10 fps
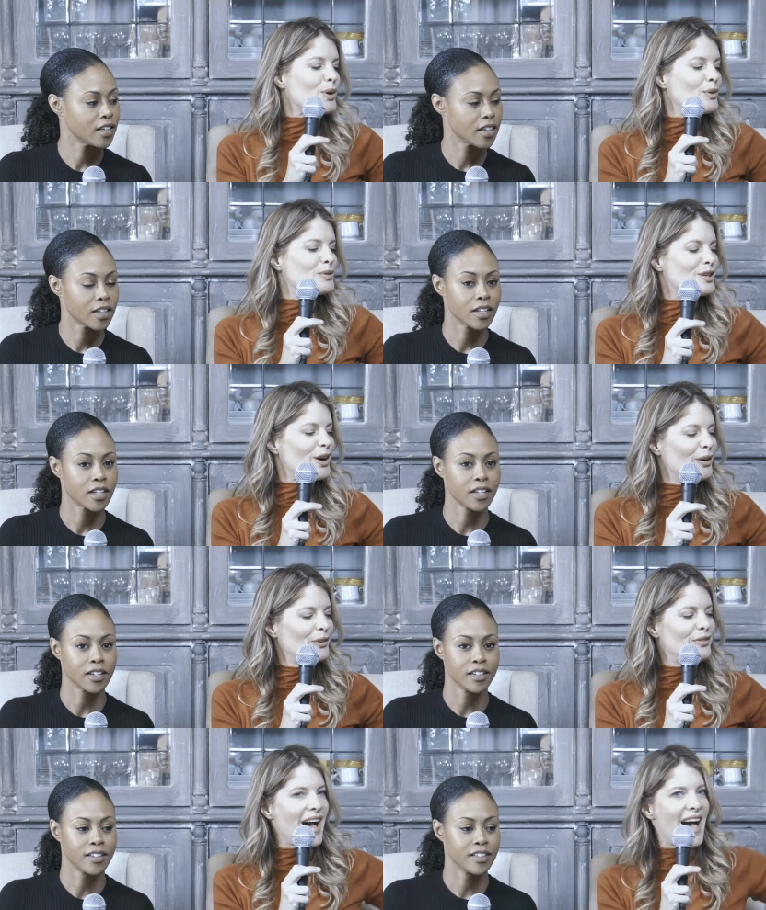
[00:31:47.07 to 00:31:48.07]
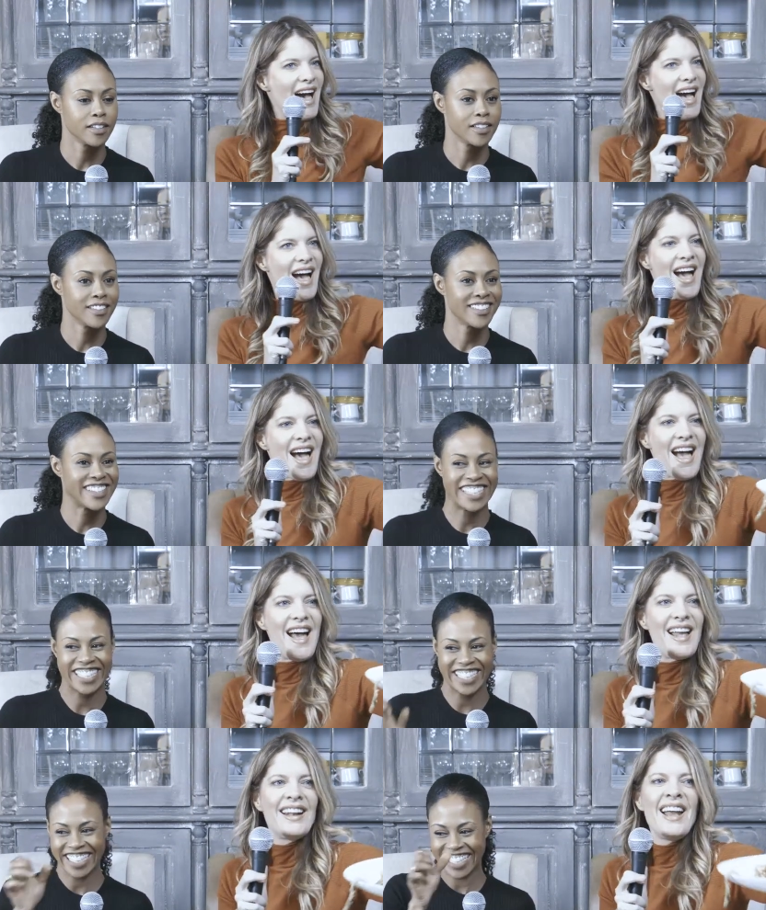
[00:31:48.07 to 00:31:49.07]
Speaker 1: go, Tovan.
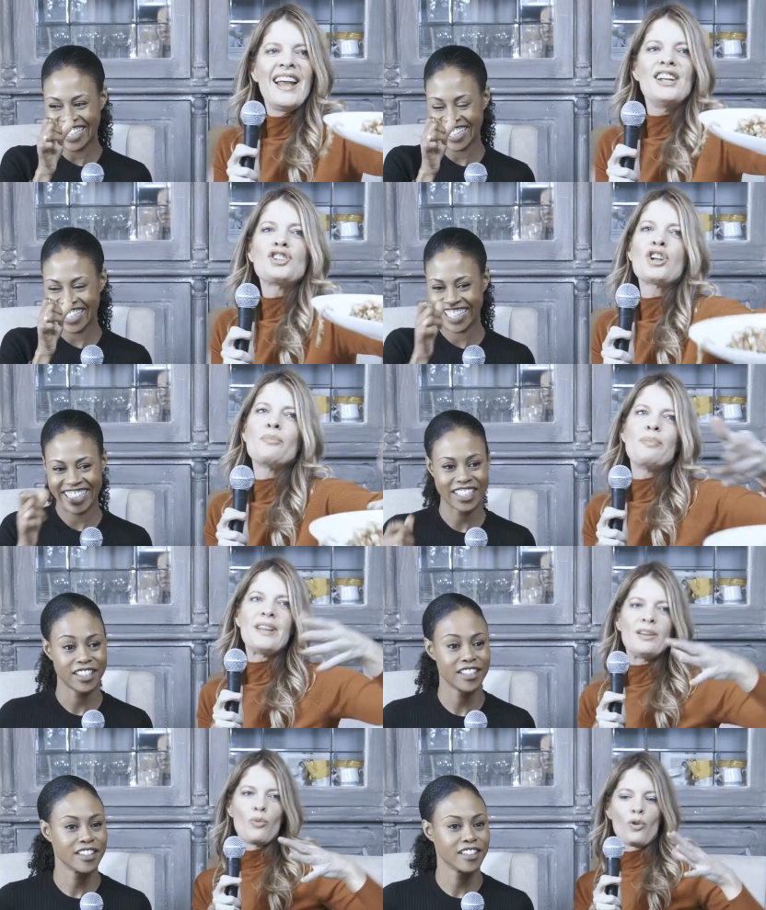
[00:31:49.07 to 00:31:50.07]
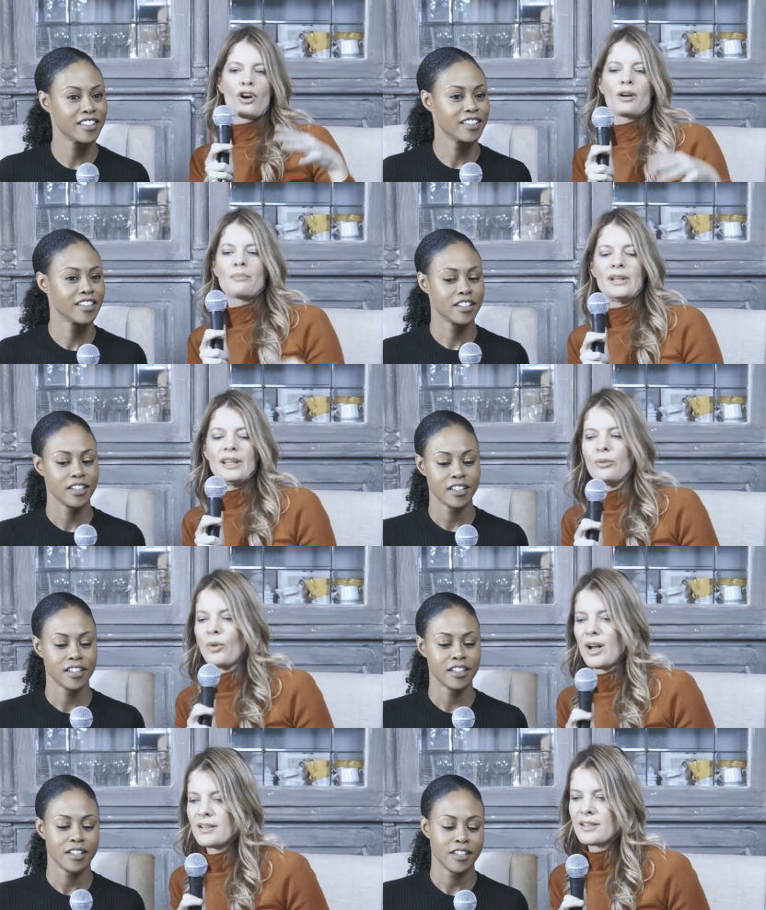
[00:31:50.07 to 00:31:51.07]
It should be warm. It
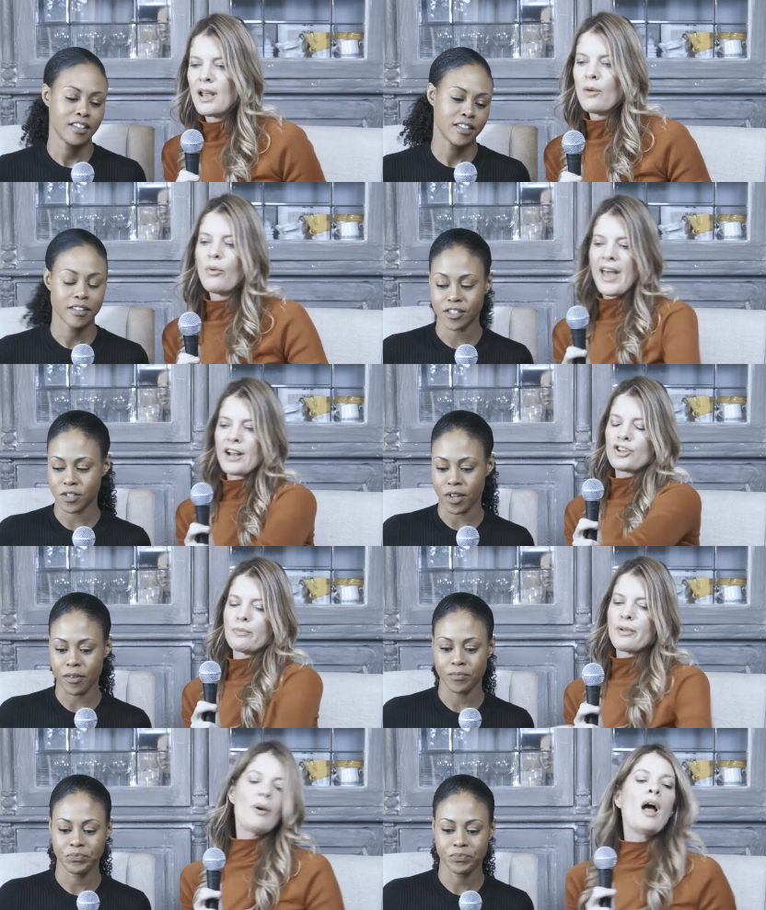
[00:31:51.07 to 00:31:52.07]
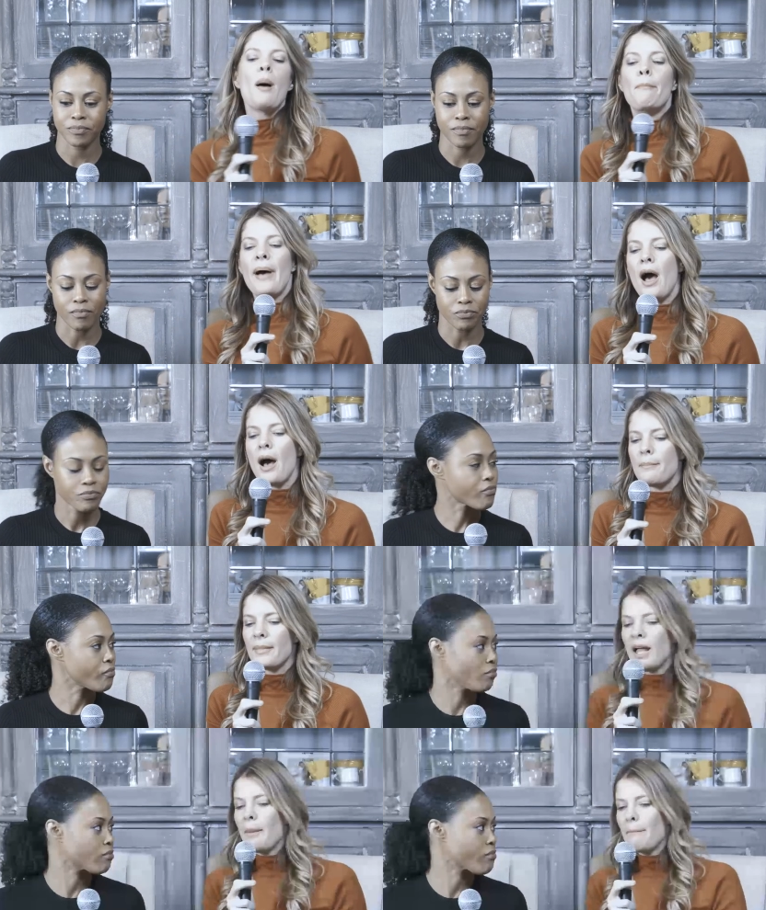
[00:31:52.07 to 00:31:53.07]
was. Well, That's that okay. should be warm. But
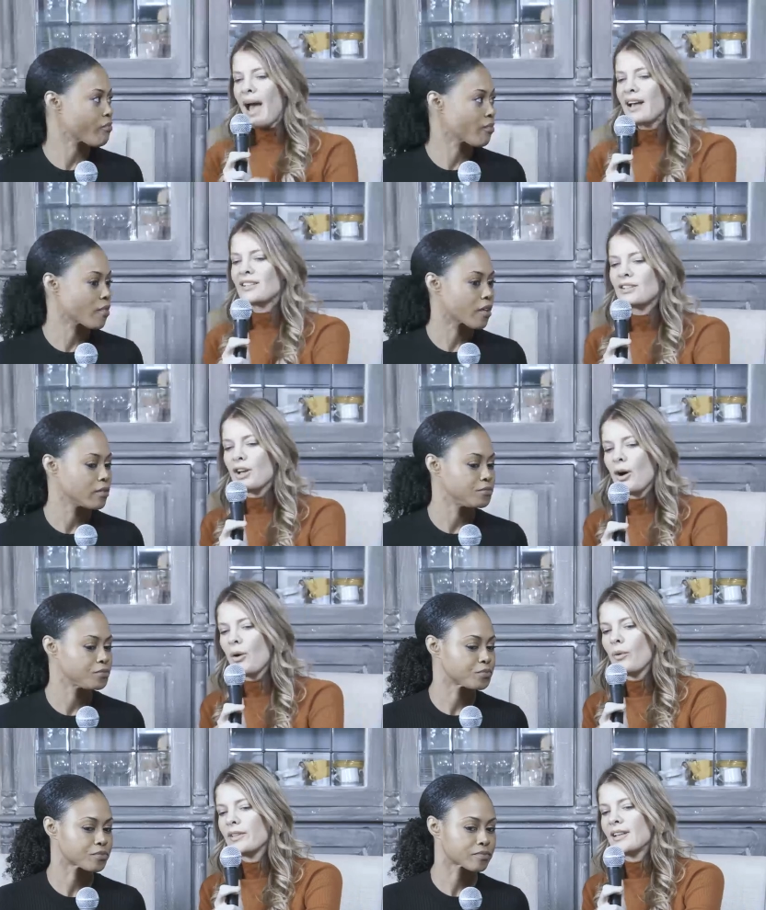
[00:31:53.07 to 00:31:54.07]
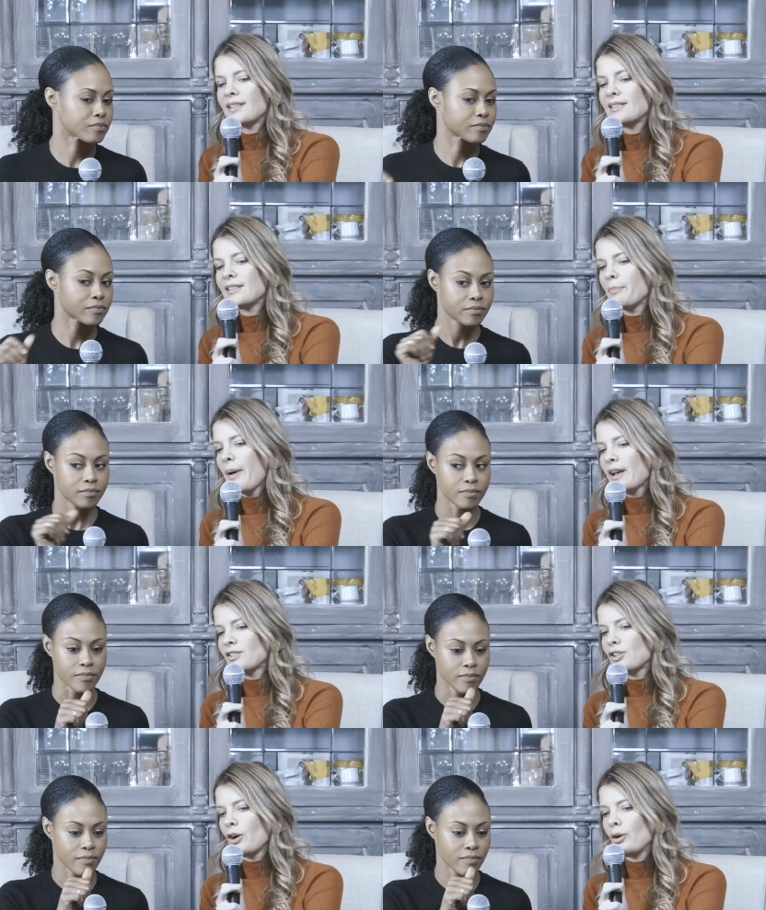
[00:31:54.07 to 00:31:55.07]
um, pesto. This is the
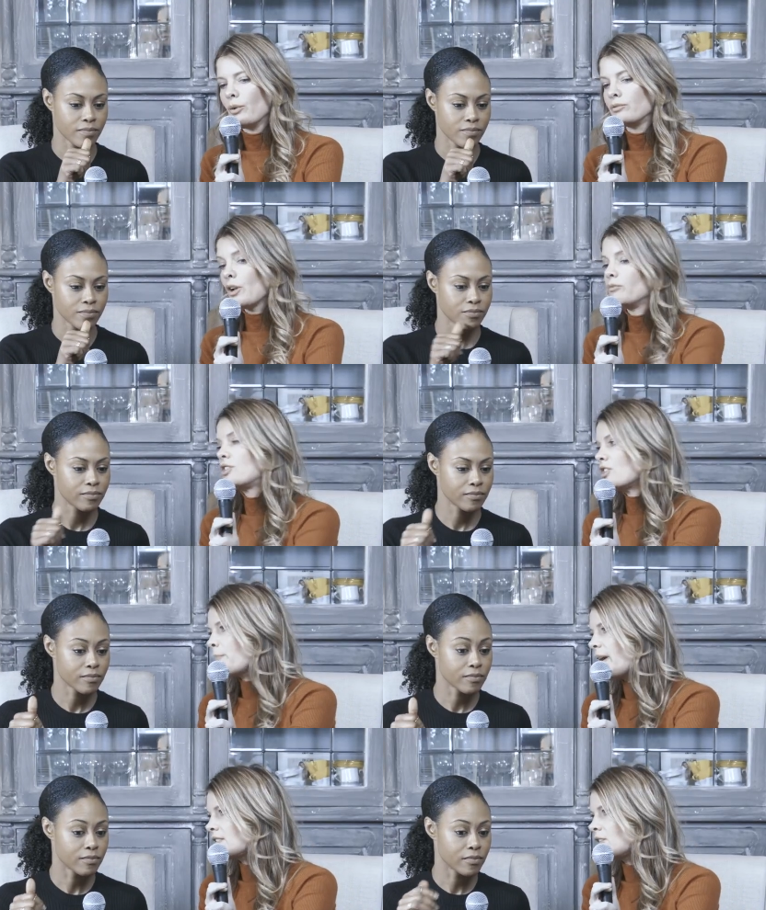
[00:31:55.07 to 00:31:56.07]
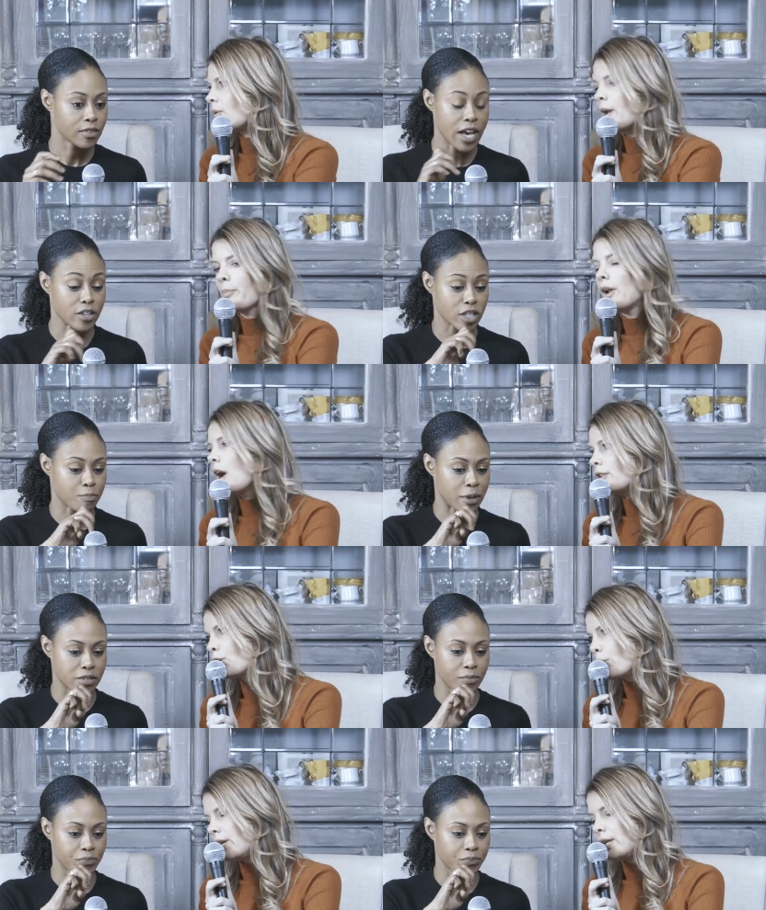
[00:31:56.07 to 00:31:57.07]
pesto, just pesto, and yeah, I put it on
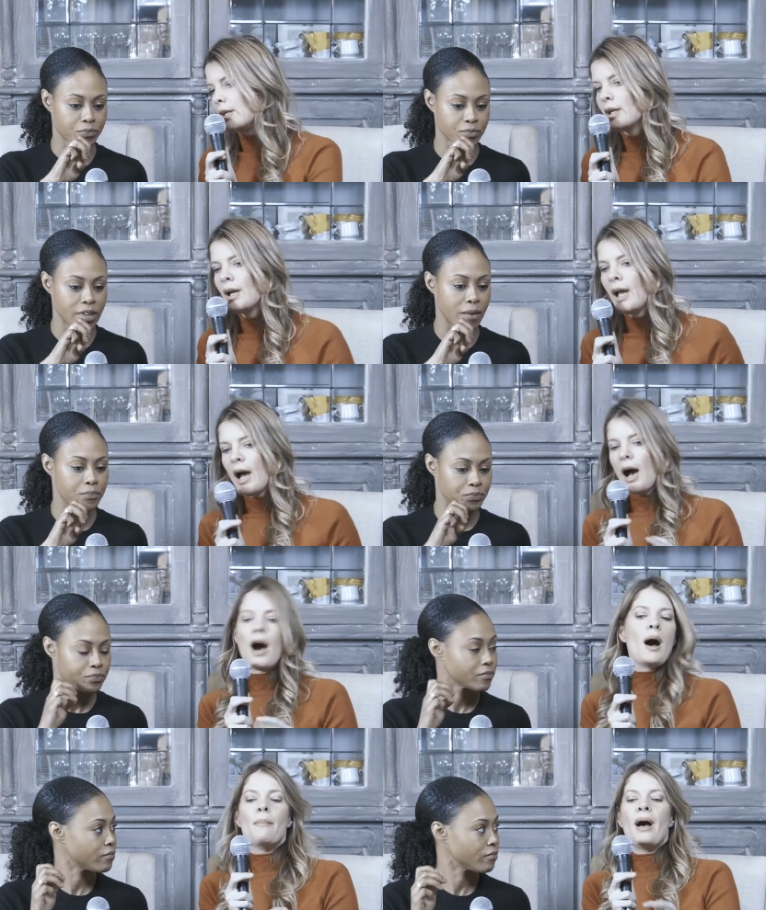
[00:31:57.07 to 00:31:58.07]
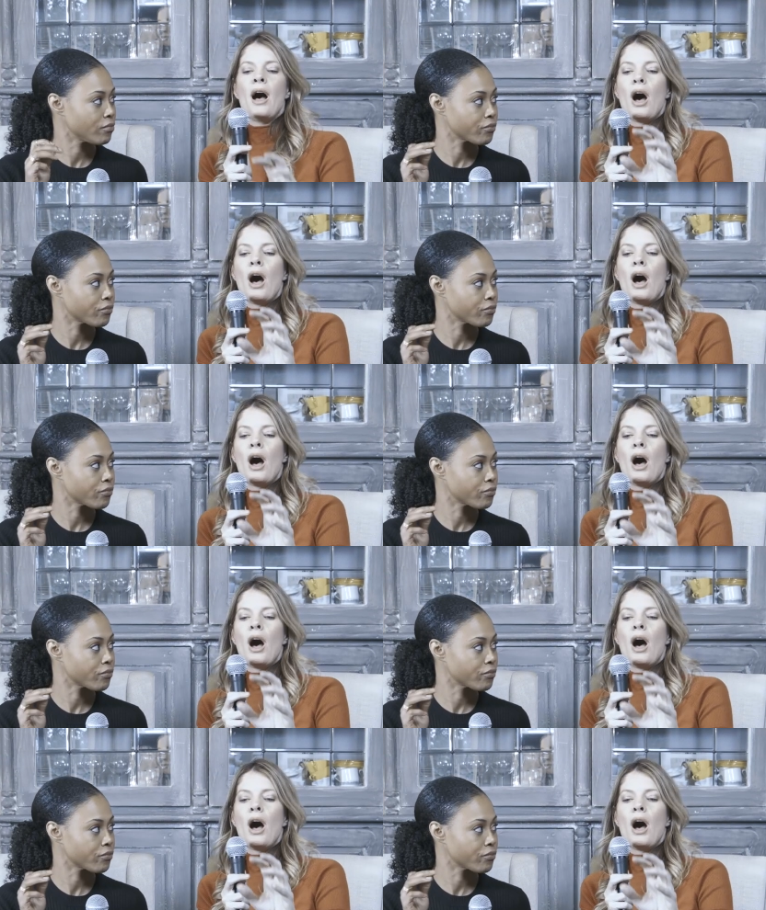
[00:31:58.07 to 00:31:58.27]
basil. linguine. Yeah. Um,